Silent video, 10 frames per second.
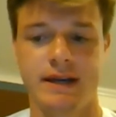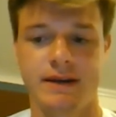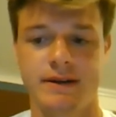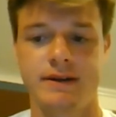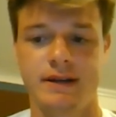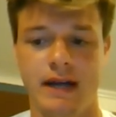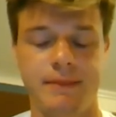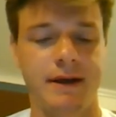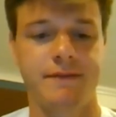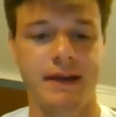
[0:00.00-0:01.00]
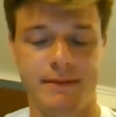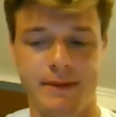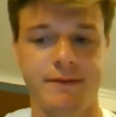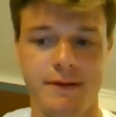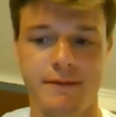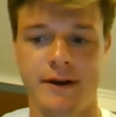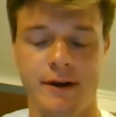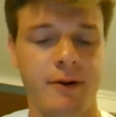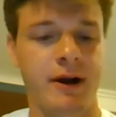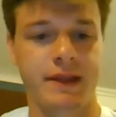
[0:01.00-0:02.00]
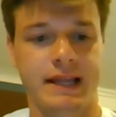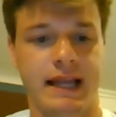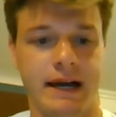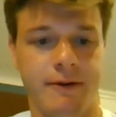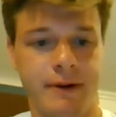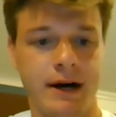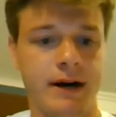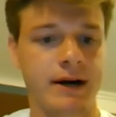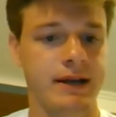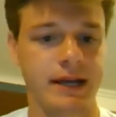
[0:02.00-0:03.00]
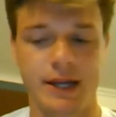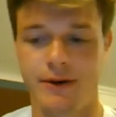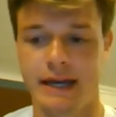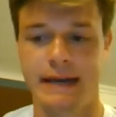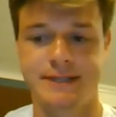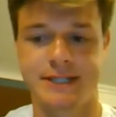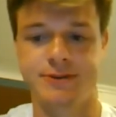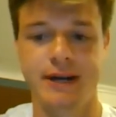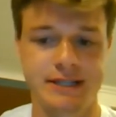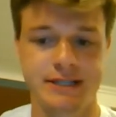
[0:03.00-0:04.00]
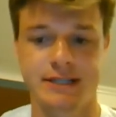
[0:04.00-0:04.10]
Yeah. I'm definitely very aware of the clock when in game situations